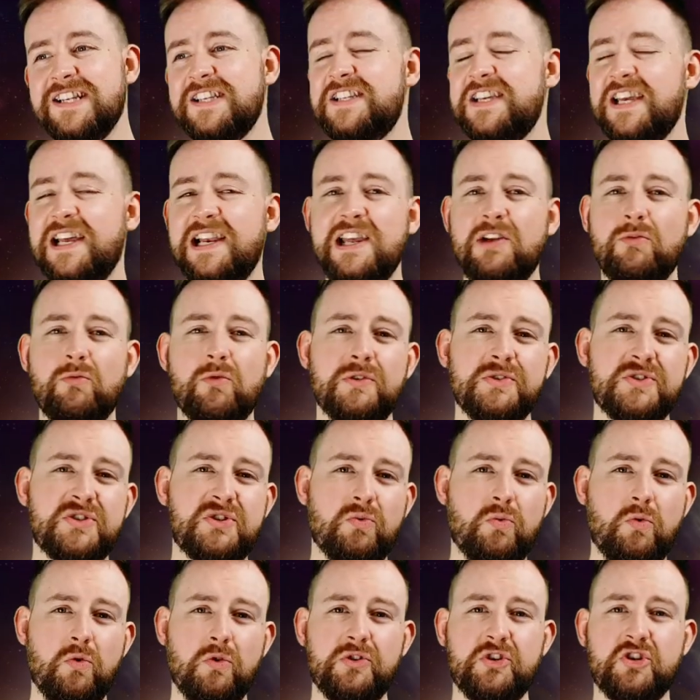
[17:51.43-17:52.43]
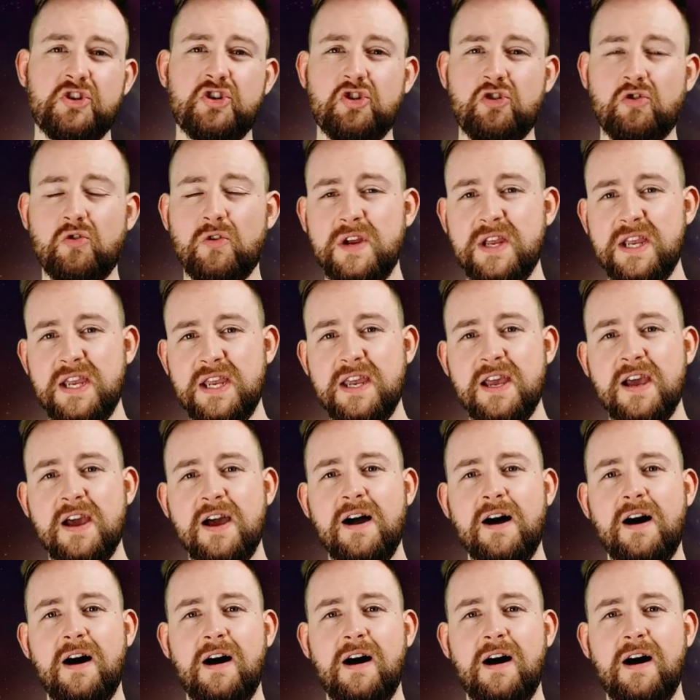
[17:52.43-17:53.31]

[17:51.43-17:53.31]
Tilly runs toward the tree.